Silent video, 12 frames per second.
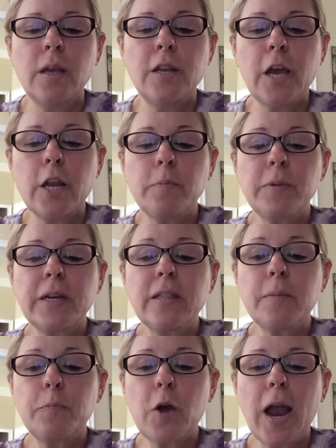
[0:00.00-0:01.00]
Notably,
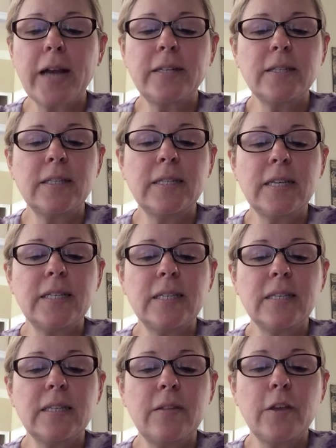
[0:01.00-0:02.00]
the practice
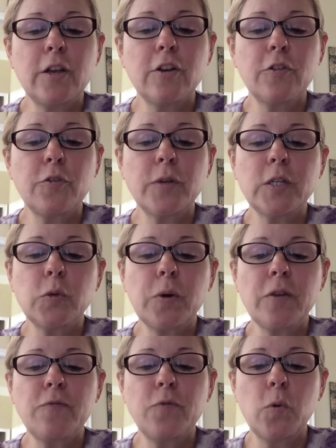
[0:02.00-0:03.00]
ceases in the year
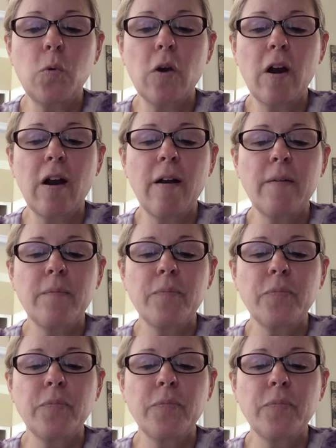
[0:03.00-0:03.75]
324,